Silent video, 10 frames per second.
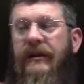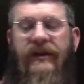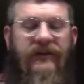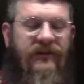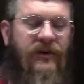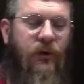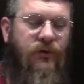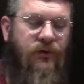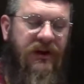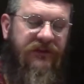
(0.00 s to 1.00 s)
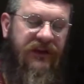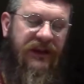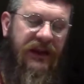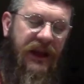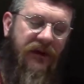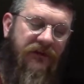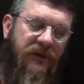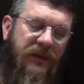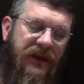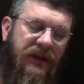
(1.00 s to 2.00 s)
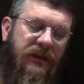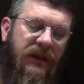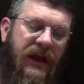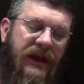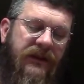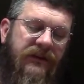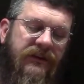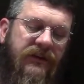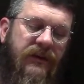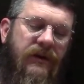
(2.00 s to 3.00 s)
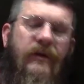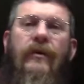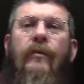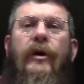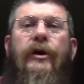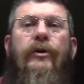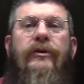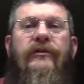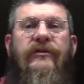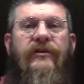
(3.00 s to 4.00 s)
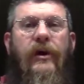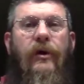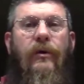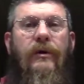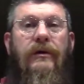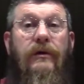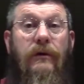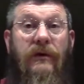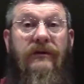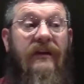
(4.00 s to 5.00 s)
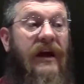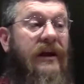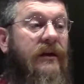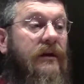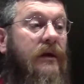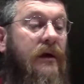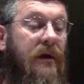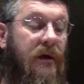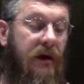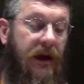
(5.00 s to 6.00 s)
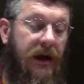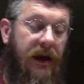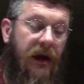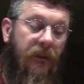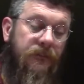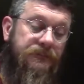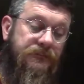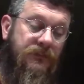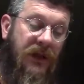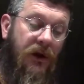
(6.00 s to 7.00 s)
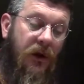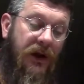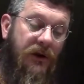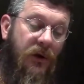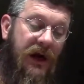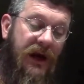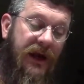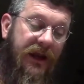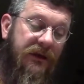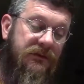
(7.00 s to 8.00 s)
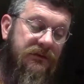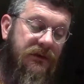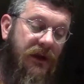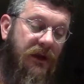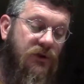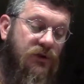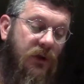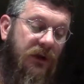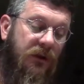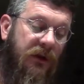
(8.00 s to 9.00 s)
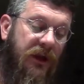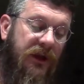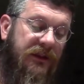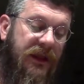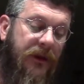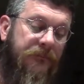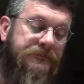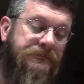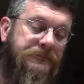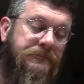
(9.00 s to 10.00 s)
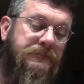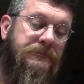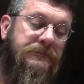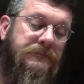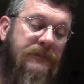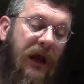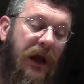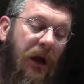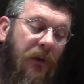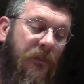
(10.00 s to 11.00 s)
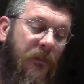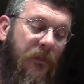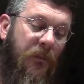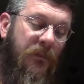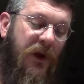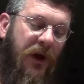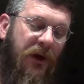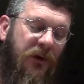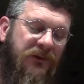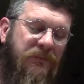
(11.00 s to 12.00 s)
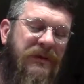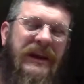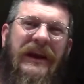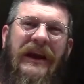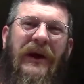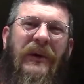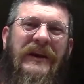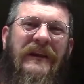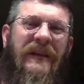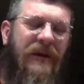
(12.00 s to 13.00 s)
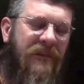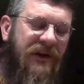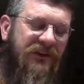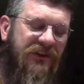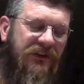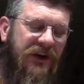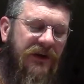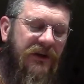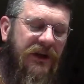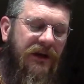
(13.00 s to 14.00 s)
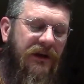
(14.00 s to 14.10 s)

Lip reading: snow drifts. I think everybody likes what a good snow looks like. I know I enjoy looking at them, not always being out in them necessarily.